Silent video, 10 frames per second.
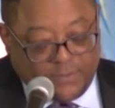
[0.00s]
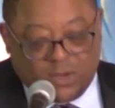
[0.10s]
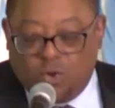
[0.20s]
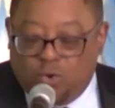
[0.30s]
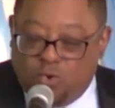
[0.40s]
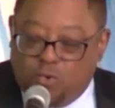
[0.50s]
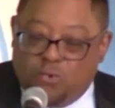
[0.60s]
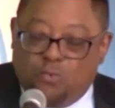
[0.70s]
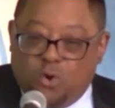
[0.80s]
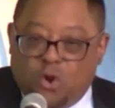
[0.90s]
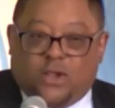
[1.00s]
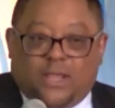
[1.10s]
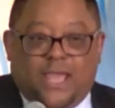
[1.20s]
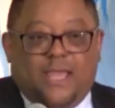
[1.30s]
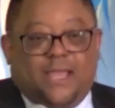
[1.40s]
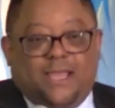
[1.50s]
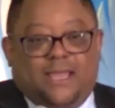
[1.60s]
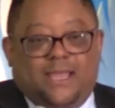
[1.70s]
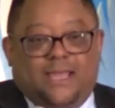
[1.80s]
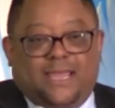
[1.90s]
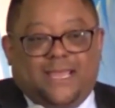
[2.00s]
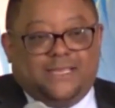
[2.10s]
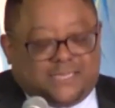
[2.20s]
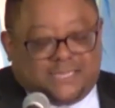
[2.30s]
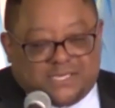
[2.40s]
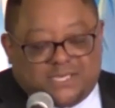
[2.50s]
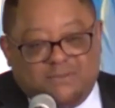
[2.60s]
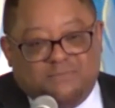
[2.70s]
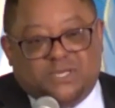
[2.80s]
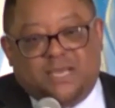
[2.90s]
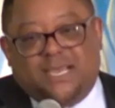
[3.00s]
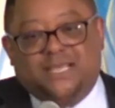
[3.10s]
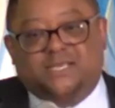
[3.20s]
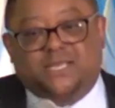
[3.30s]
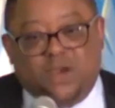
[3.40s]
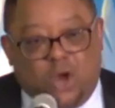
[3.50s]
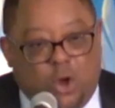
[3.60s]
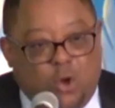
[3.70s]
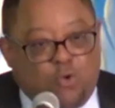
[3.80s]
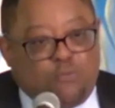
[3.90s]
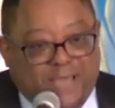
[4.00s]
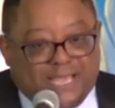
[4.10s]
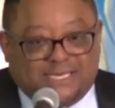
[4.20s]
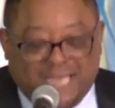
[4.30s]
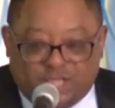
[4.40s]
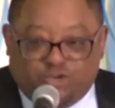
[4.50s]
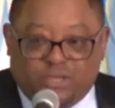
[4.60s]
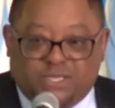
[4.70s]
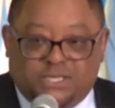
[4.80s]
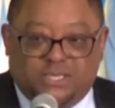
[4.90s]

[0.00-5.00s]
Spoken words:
who work in systems against their own best interest,